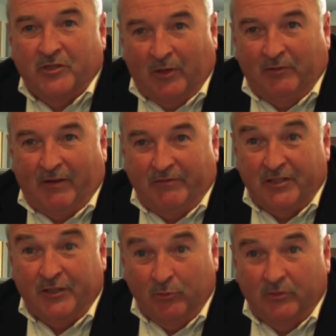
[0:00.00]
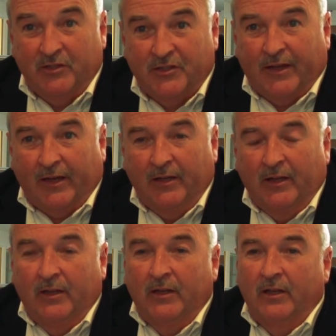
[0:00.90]
well of having students there.
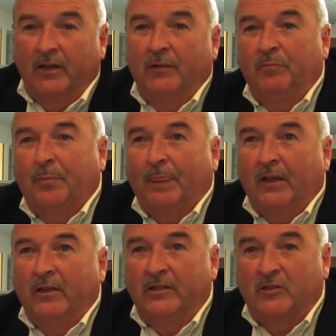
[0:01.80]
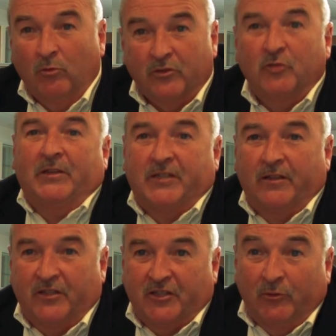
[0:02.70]
It also means that
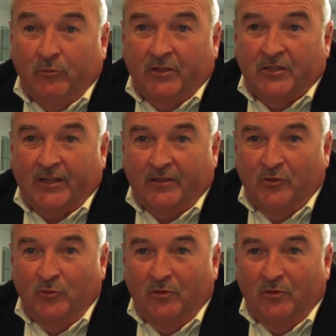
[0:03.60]
the students get to